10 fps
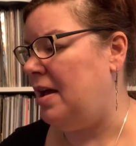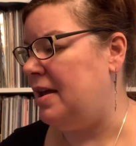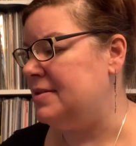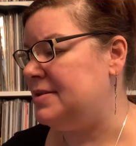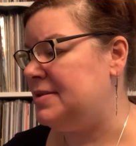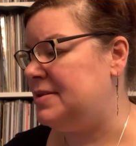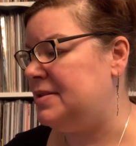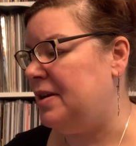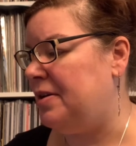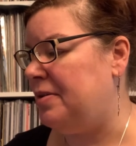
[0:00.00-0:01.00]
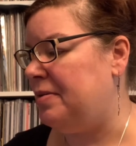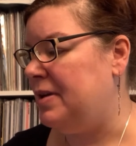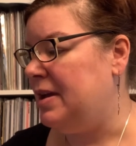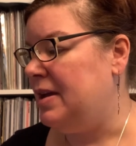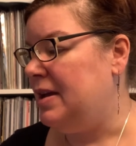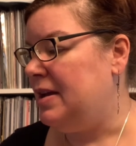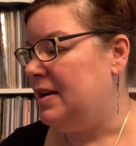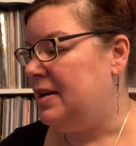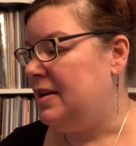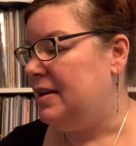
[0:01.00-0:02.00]
So
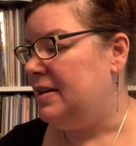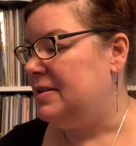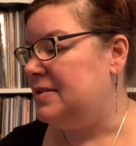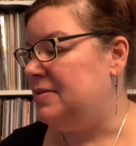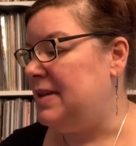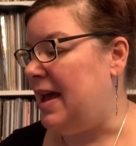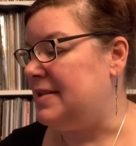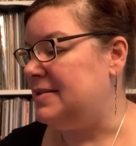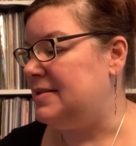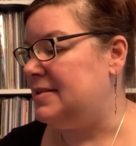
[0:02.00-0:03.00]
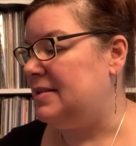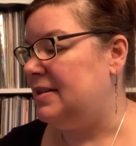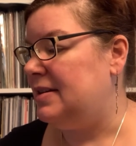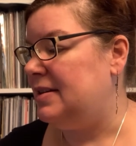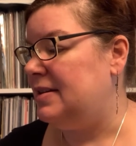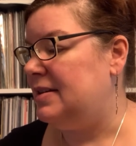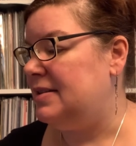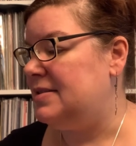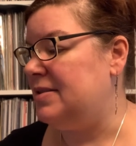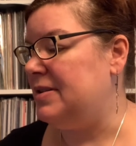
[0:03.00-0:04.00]
yes.
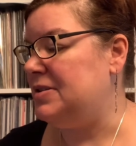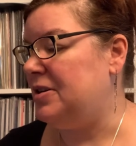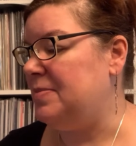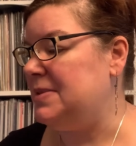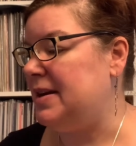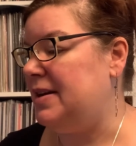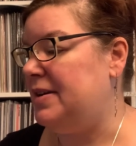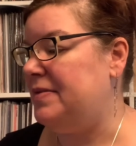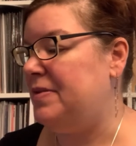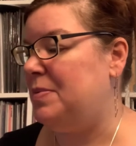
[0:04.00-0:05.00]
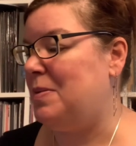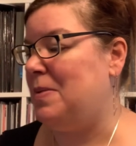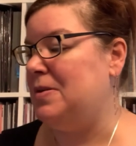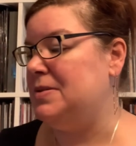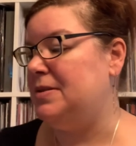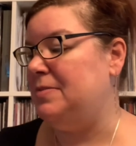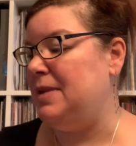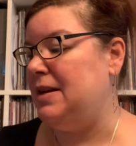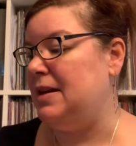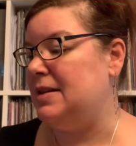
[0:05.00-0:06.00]
So in terms of the proposal
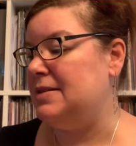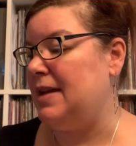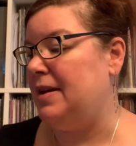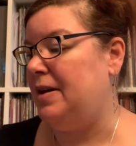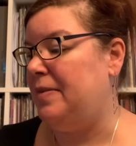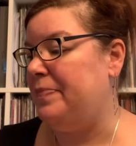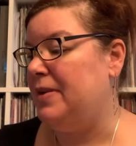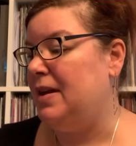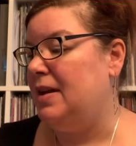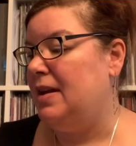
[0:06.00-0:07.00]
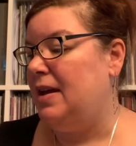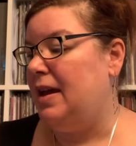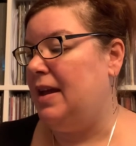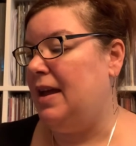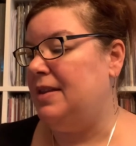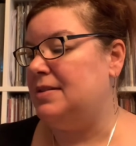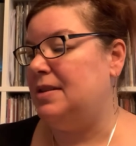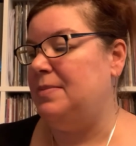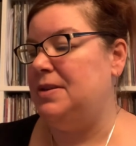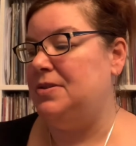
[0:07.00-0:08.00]
meeting and sign up, again, that's
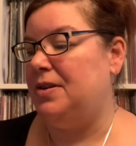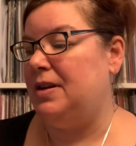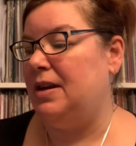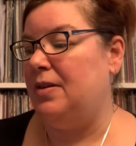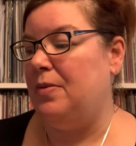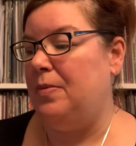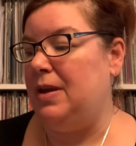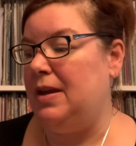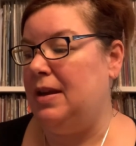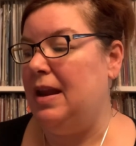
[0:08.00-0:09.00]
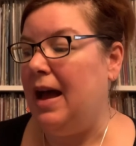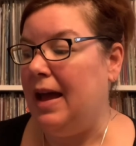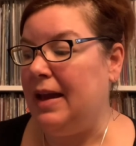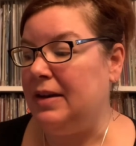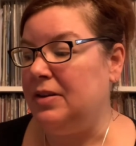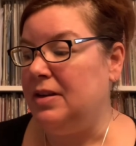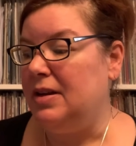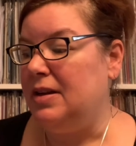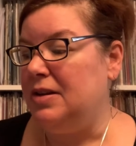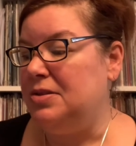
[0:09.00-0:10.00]
going to be during week 9.
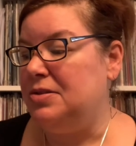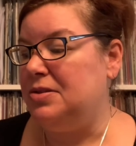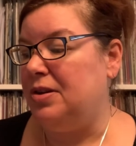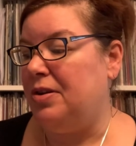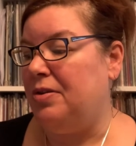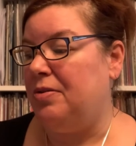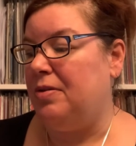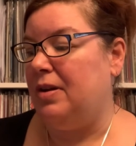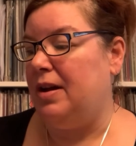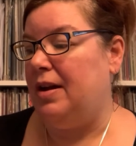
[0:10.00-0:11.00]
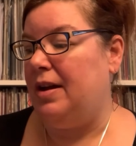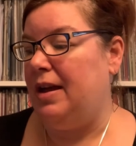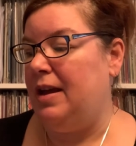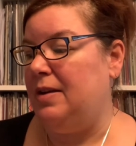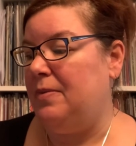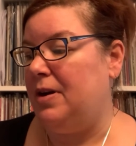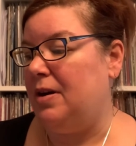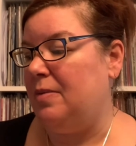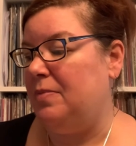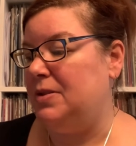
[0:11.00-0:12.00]
So
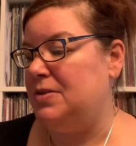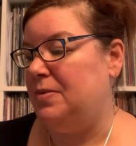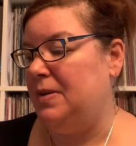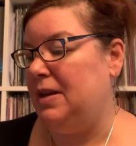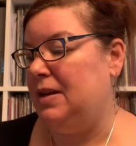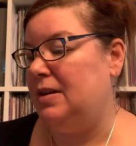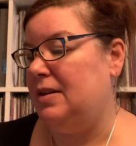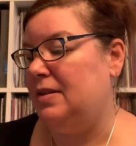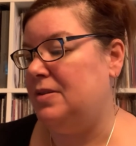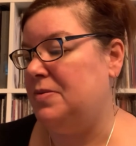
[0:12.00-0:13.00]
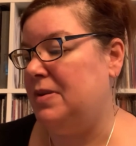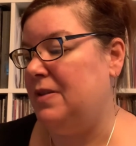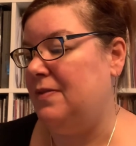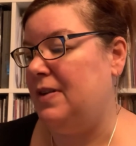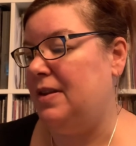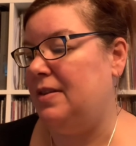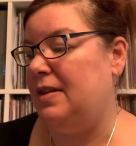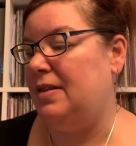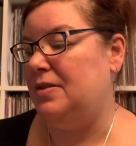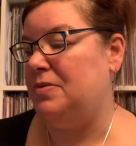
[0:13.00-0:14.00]
anywhere between the 25th
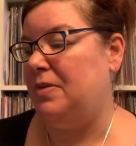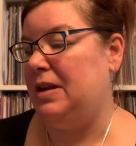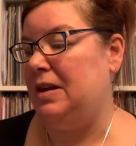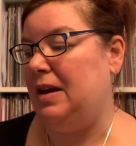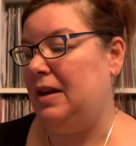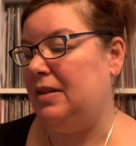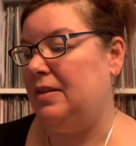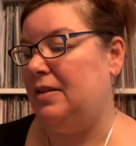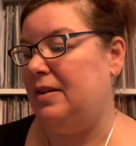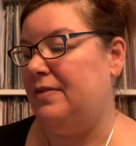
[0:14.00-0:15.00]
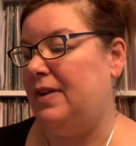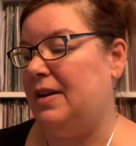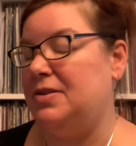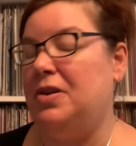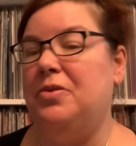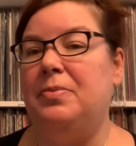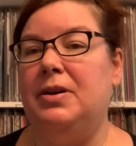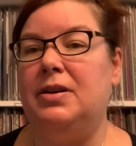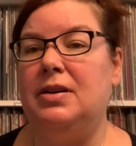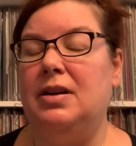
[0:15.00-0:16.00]
and the 29th of
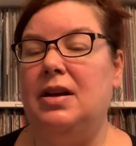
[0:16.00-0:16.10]
October.